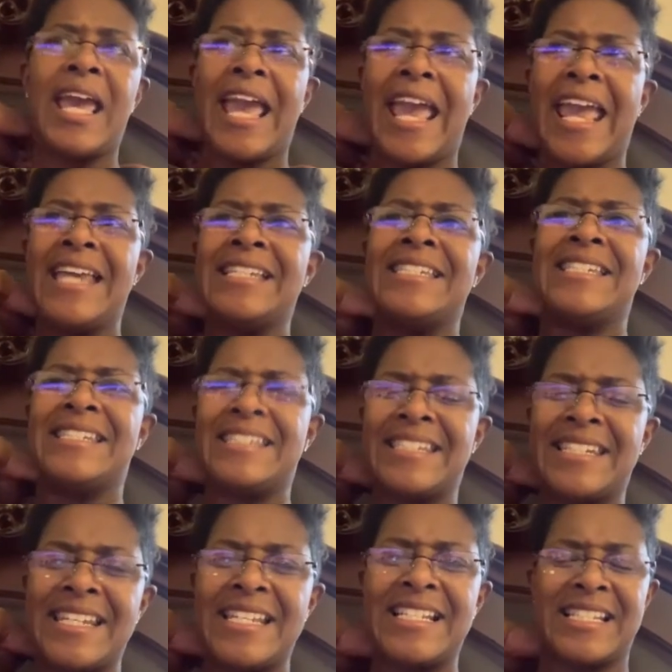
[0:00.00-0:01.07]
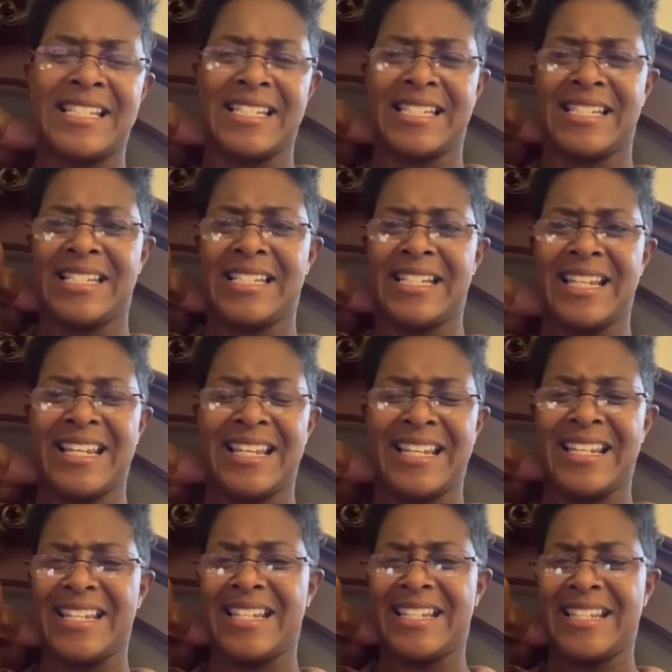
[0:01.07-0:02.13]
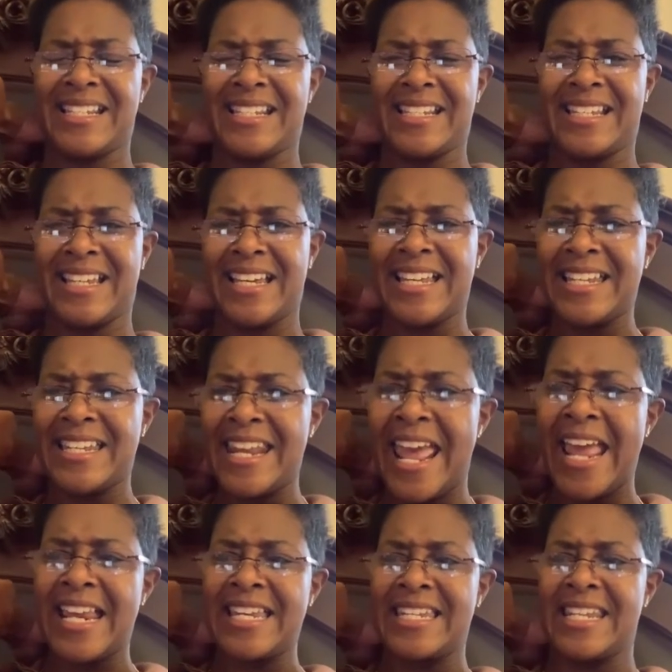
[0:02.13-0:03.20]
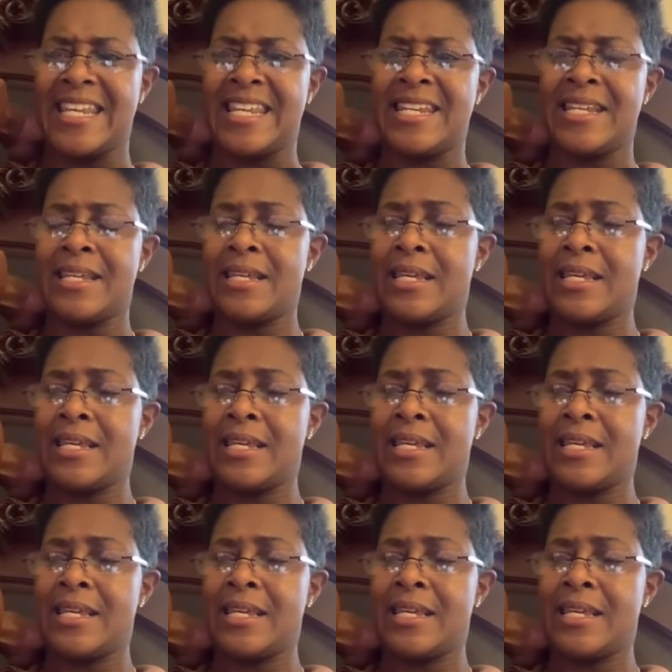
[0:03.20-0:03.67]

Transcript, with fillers: a disconnected